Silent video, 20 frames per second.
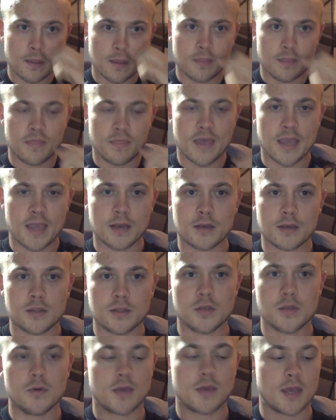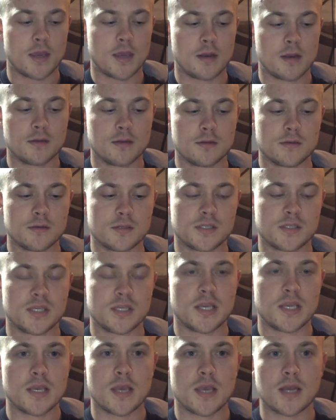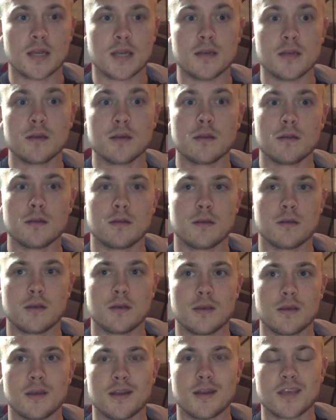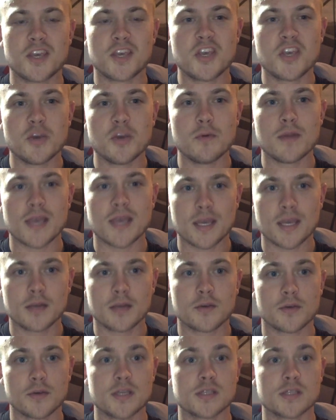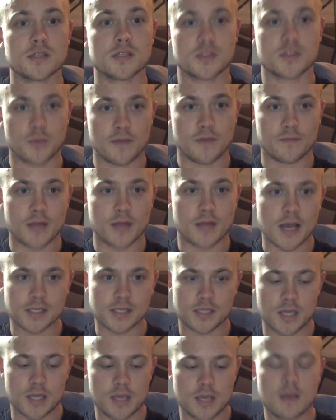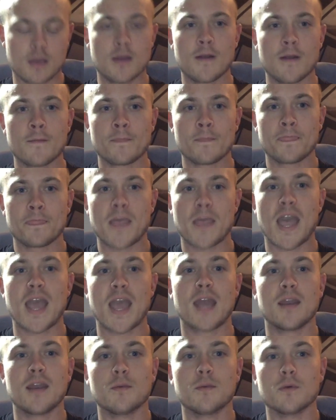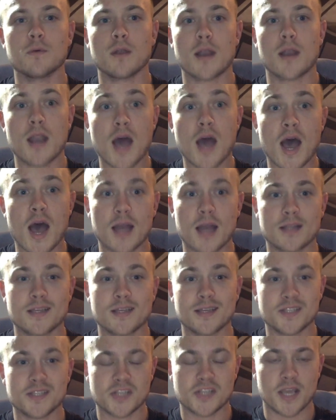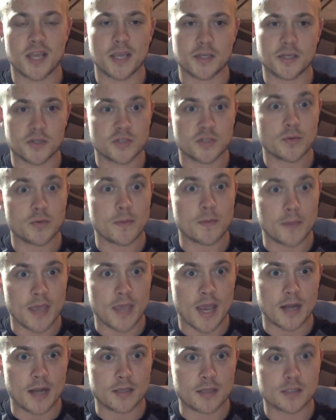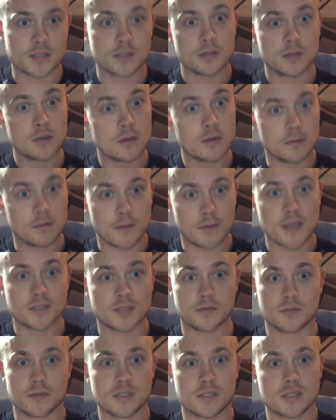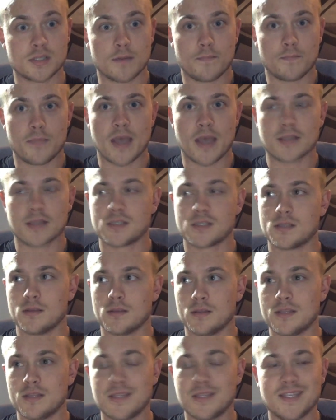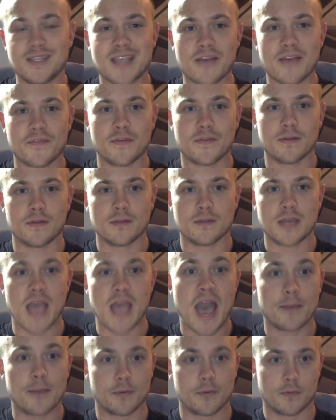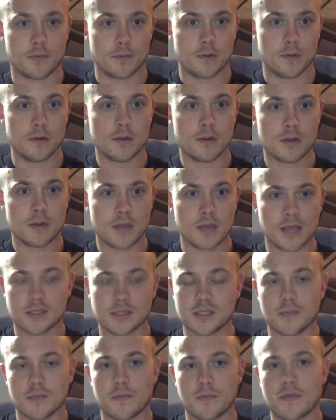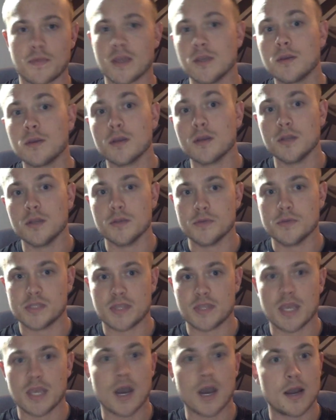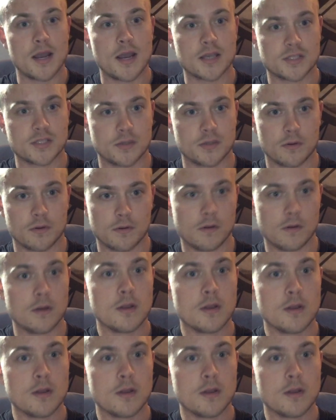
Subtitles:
then you can see an acute increase in swing velocity, and it will not change your swing mechanics, right? So this is something that's definitely applicable and something that you could use in the on-deck circle.